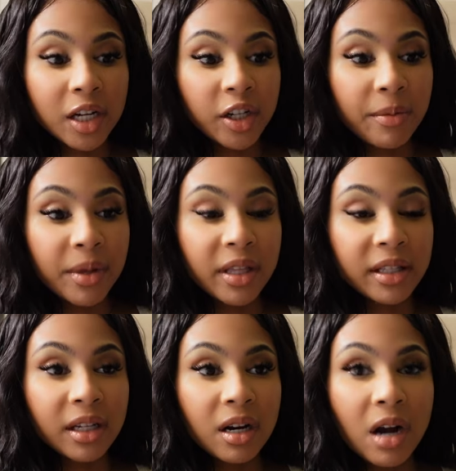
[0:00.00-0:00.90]
a shipment
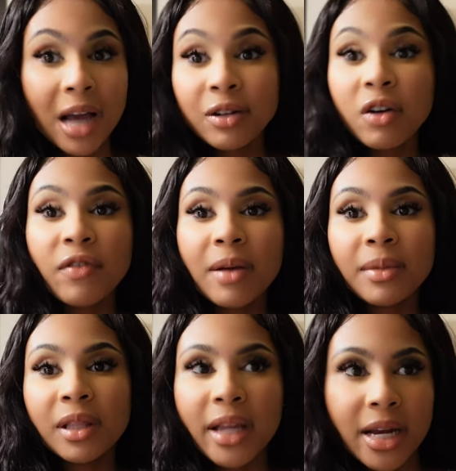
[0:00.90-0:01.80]
this year. I don't know if
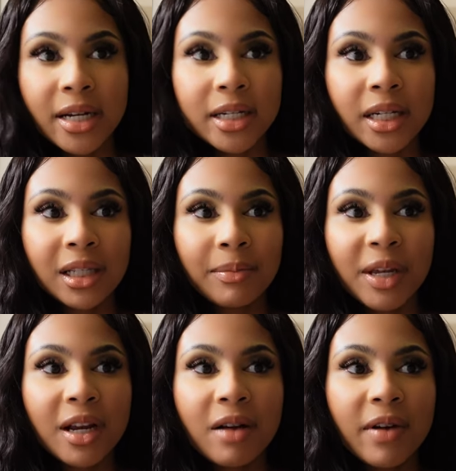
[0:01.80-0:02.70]
I'm late.
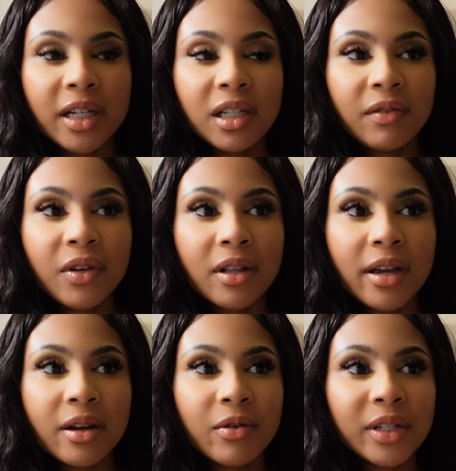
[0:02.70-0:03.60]
Speaking of, I just feel
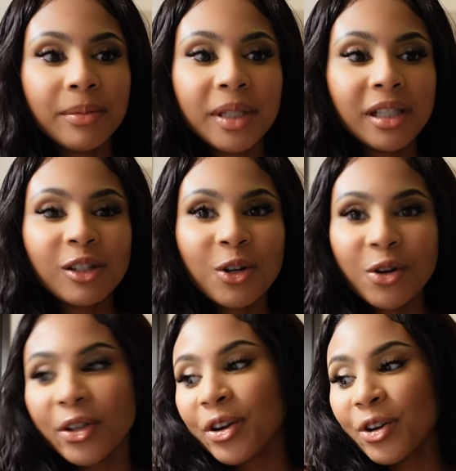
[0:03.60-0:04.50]
like Christmas is
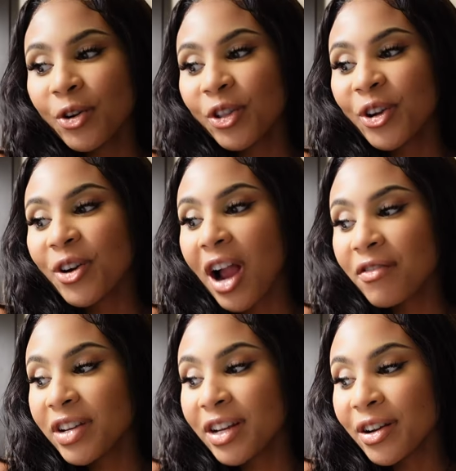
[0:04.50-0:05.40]
earlier and earlier
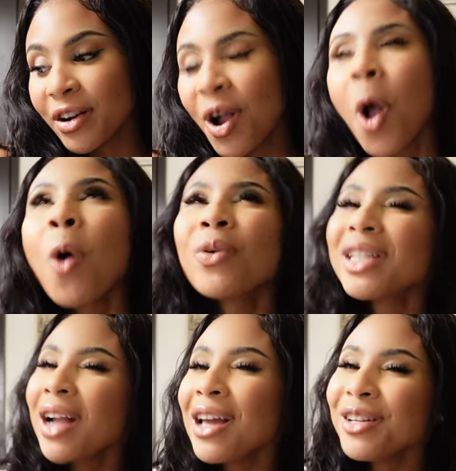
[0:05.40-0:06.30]
every year, which
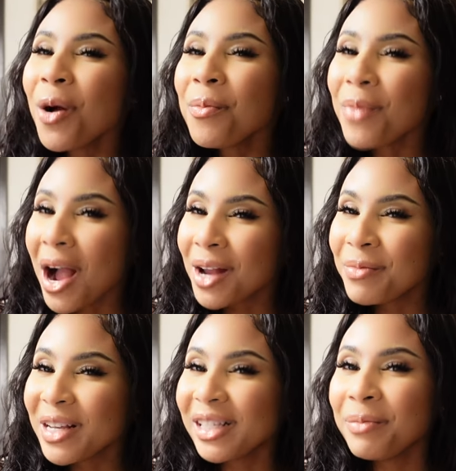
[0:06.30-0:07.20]
I kind of don't mind
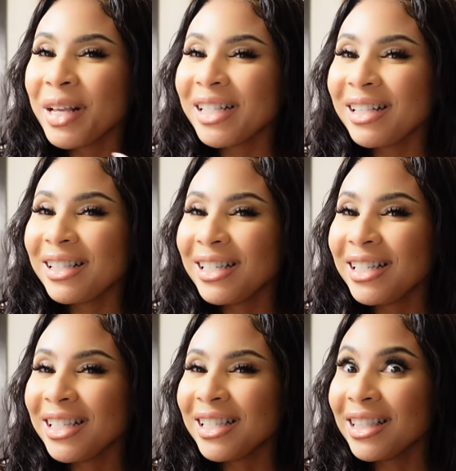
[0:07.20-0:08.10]
because it makes the
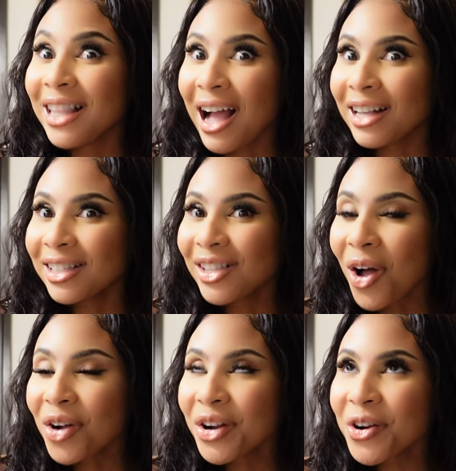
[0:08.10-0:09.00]
season last
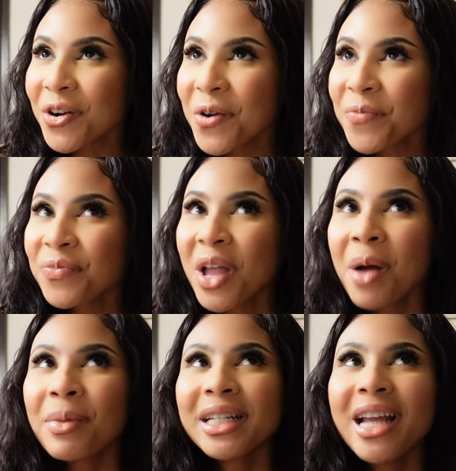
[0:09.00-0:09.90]
longer.
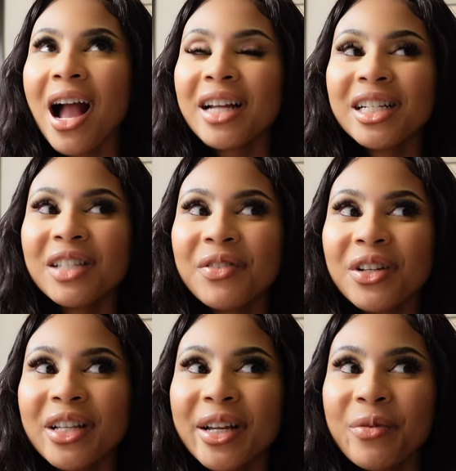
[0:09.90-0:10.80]
But yeah, I just feel
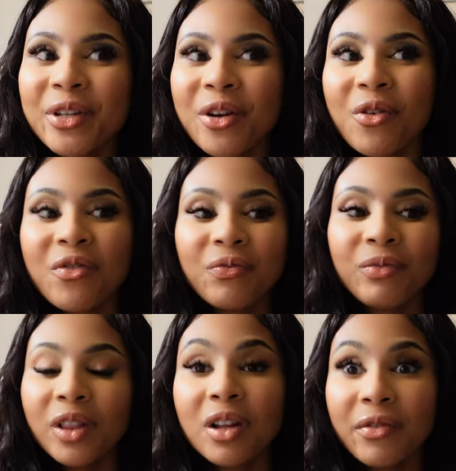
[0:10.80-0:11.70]
like when you go
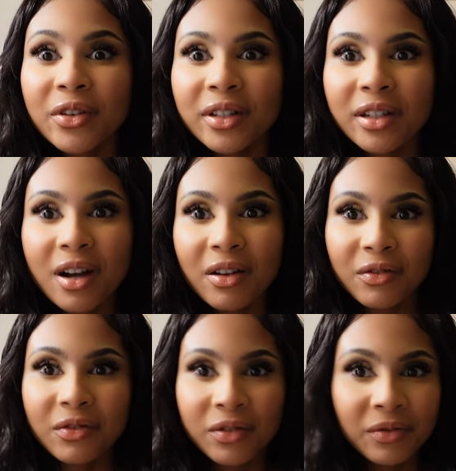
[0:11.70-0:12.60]
look for stuff,